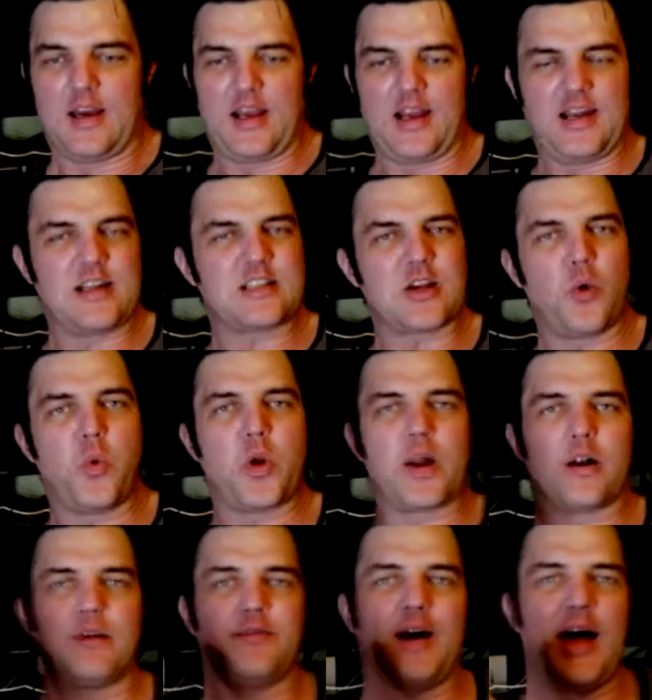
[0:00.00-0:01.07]
And it's a
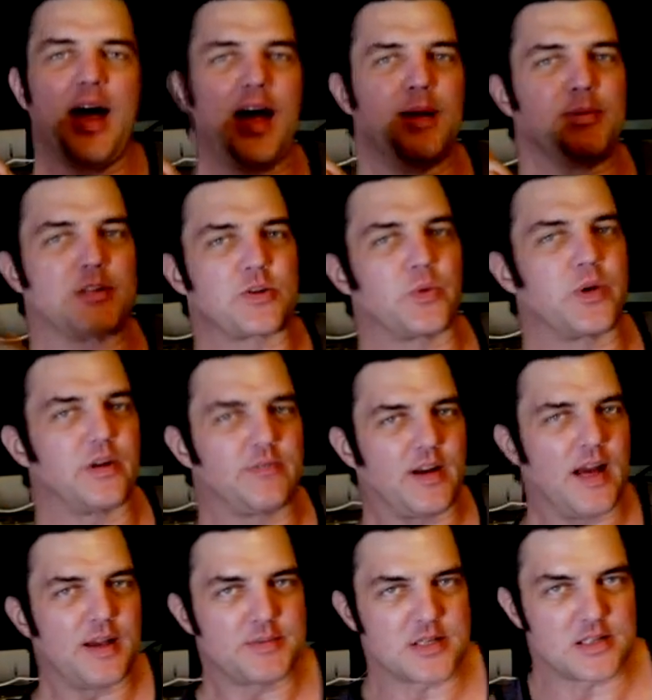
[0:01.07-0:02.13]
weird vibe. It's a weird
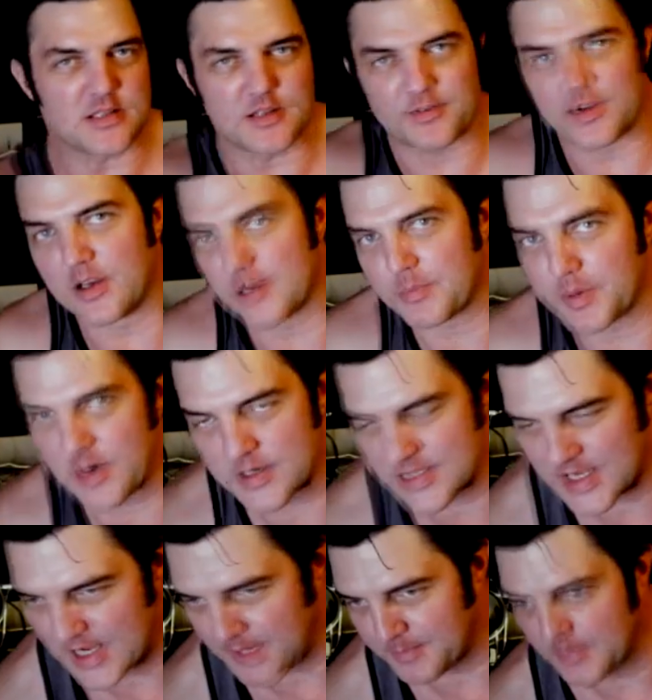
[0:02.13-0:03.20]
vibe since I've gone to
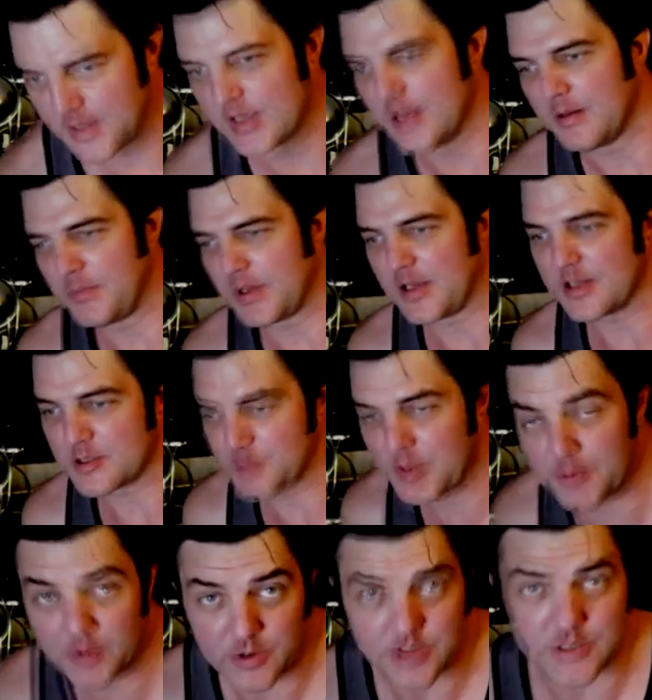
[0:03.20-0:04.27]
part-time, because
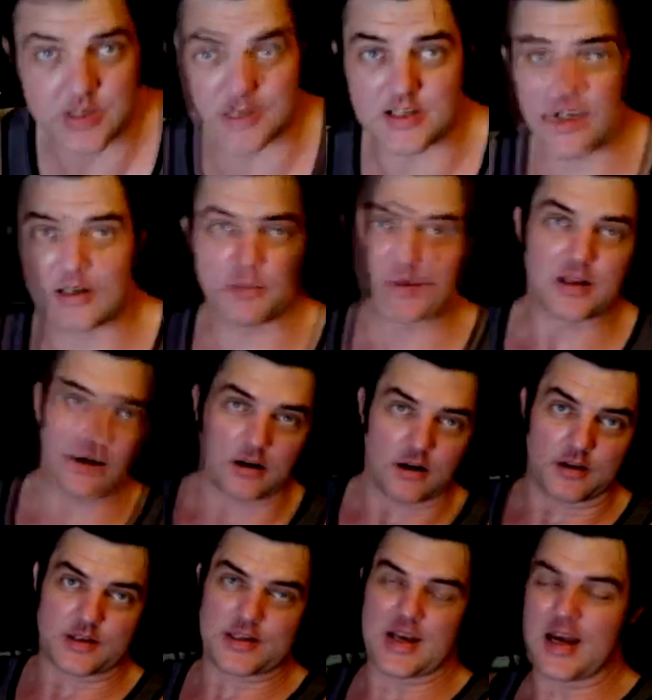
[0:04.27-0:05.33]
people are used to seeing me there
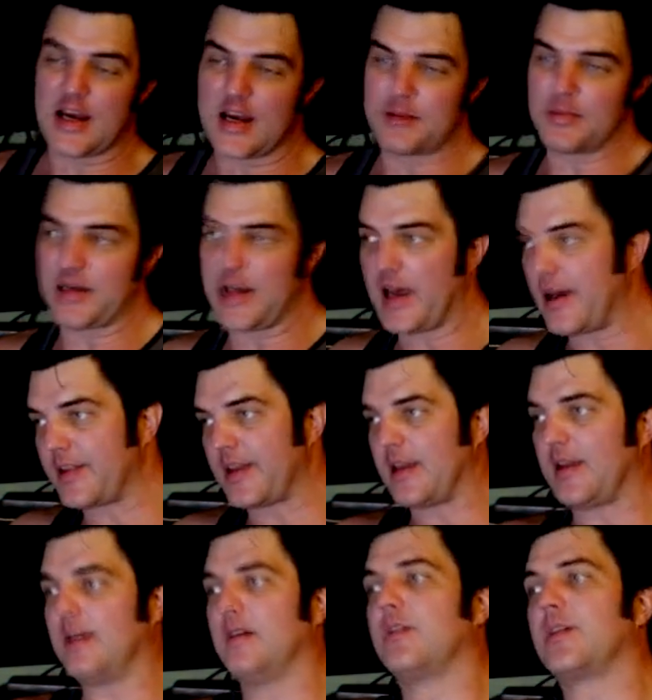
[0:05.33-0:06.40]
all the time, and now
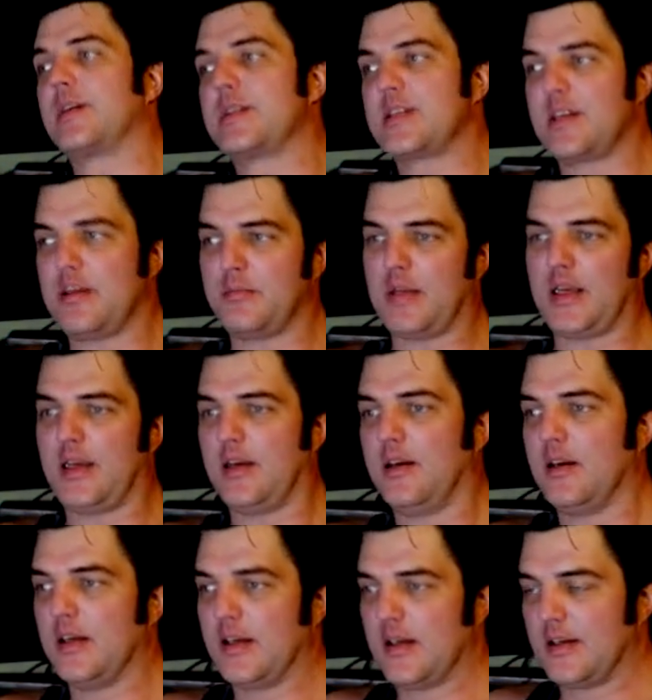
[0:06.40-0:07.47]
they only see me,
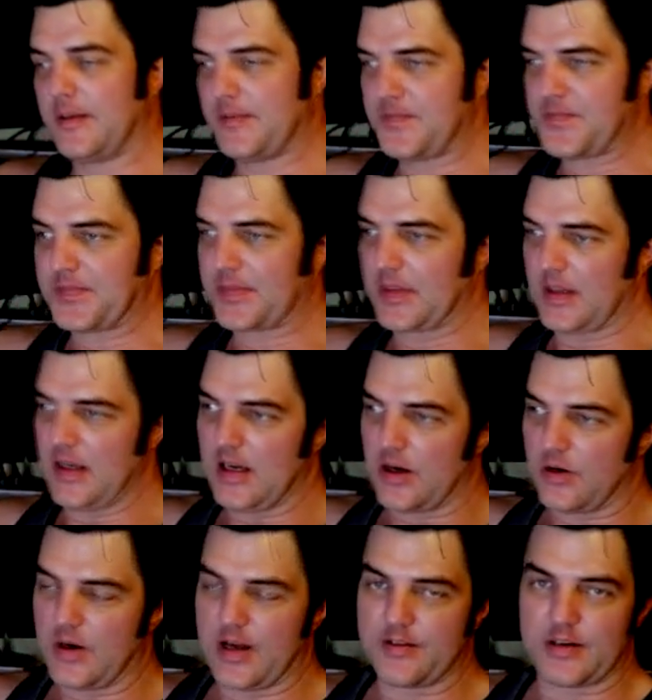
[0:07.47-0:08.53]
you
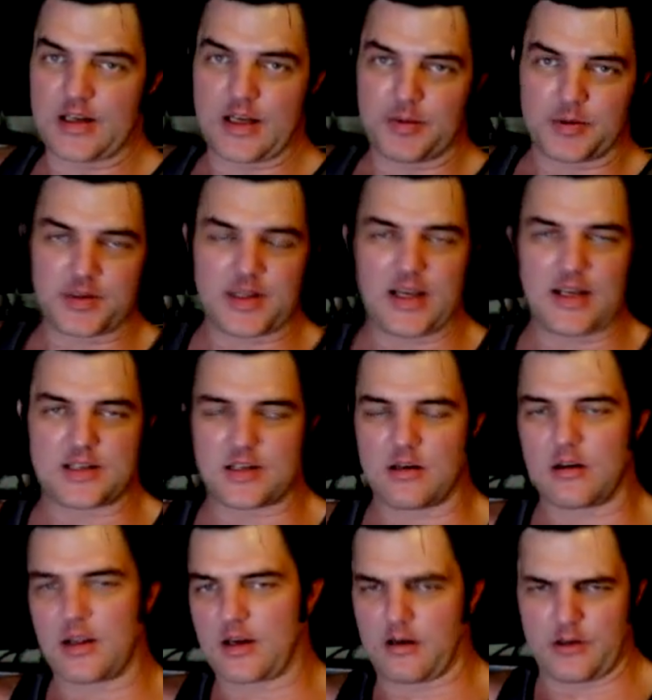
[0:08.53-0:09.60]
know, every couple days, and
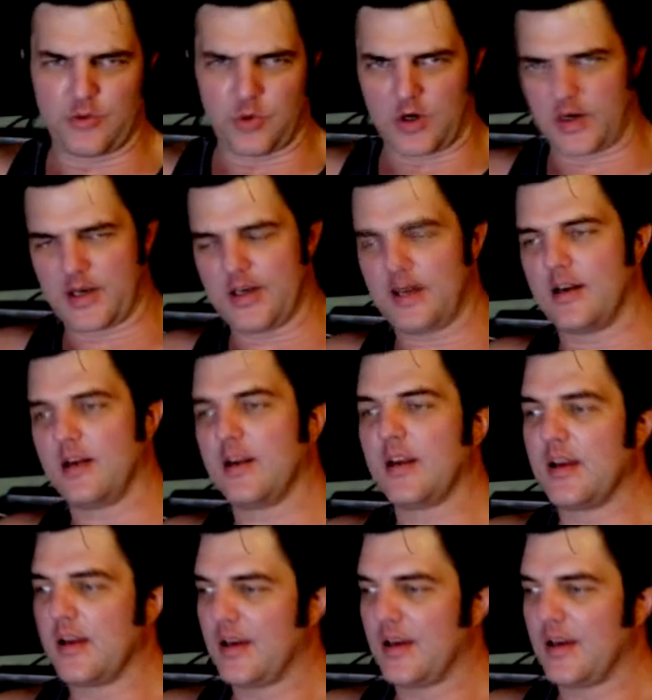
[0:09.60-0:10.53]
they're like, are you working here?